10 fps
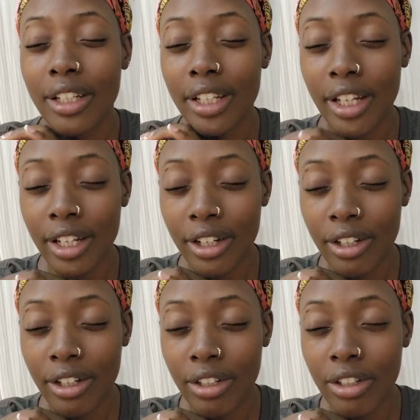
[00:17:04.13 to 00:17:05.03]

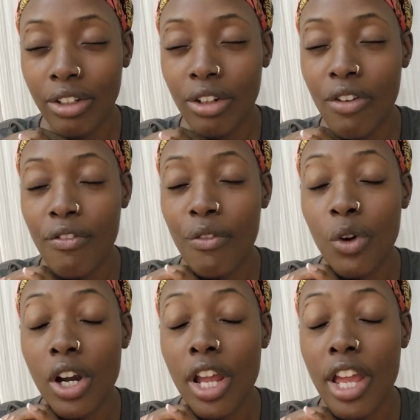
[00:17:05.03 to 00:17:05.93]
care
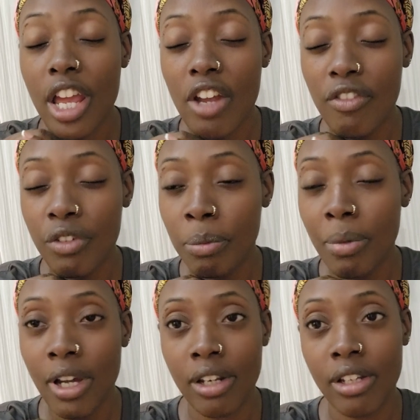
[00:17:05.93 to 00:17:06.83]
for
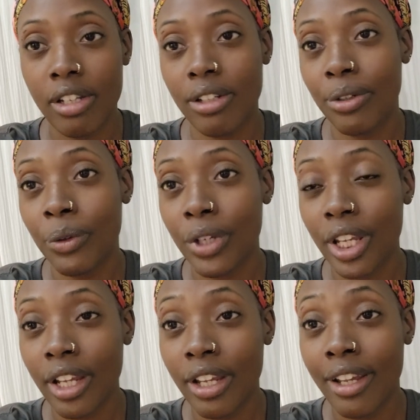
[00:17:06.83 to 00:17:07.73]
everybody,
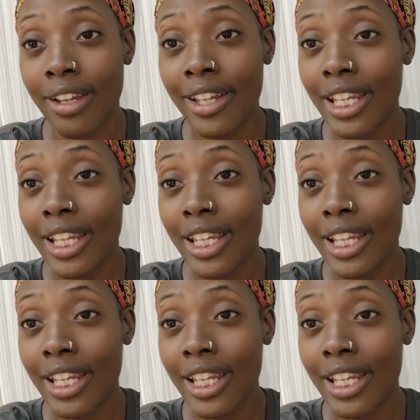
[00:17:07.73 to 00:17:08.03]
okay?